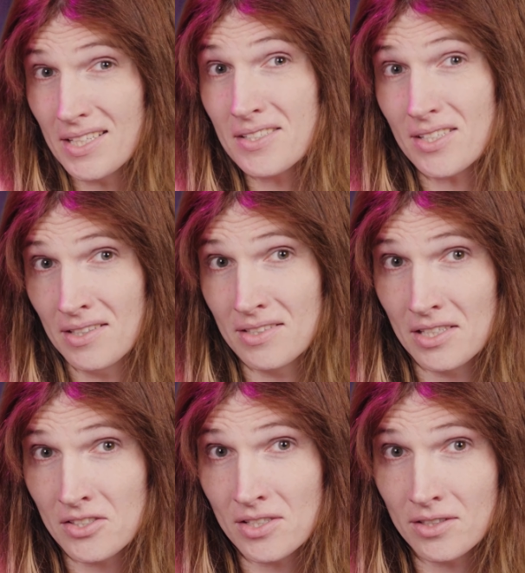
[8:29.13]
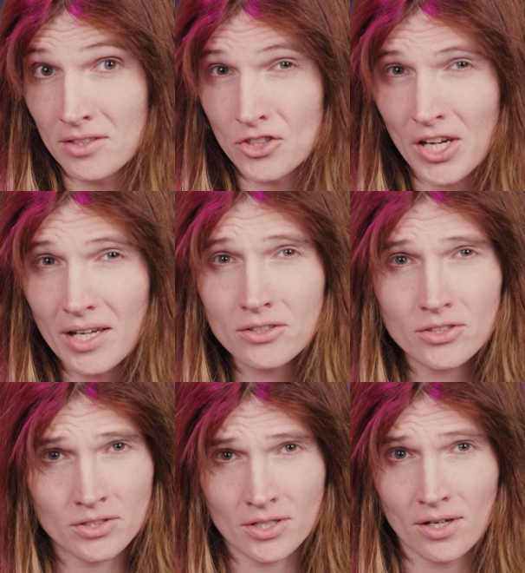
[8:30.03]
is indecent
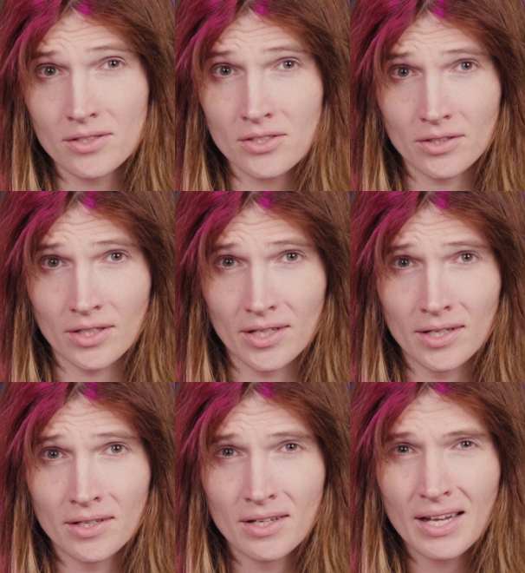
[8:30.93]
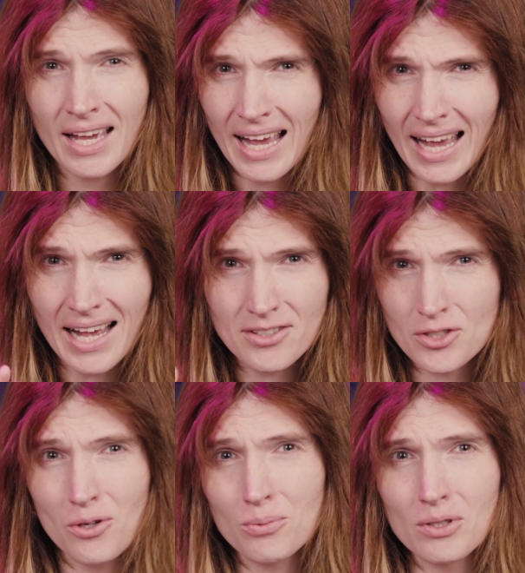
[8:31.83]
changes constantly, has
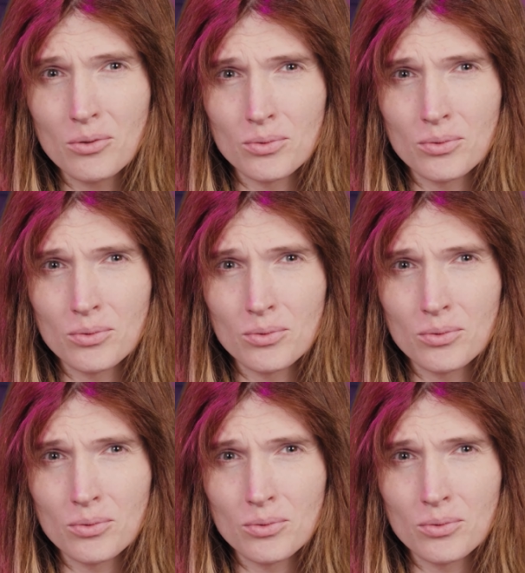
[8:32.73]
no real